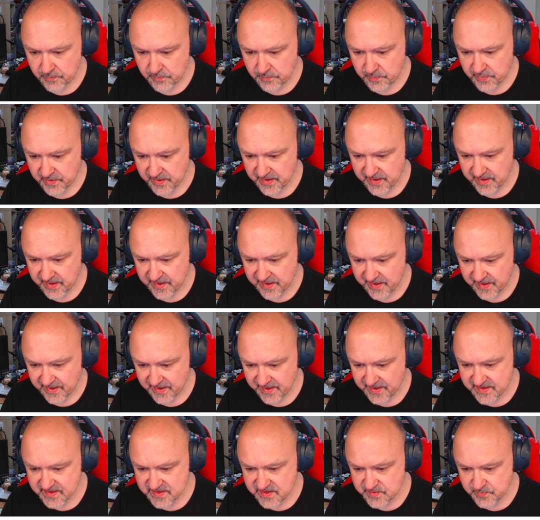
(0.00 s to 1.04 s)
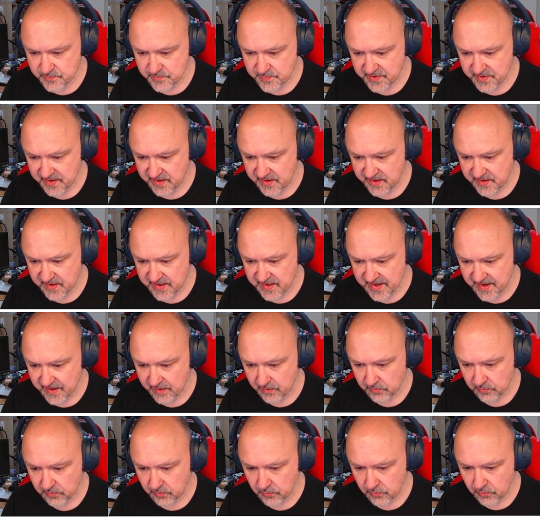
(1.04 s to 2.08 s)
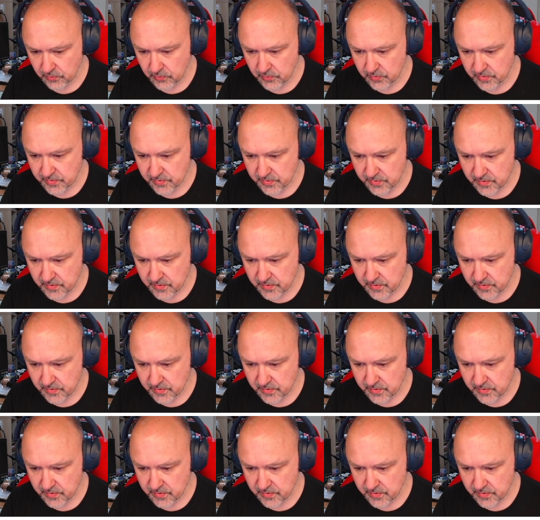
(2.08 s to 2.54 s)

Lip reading: but has been outlawed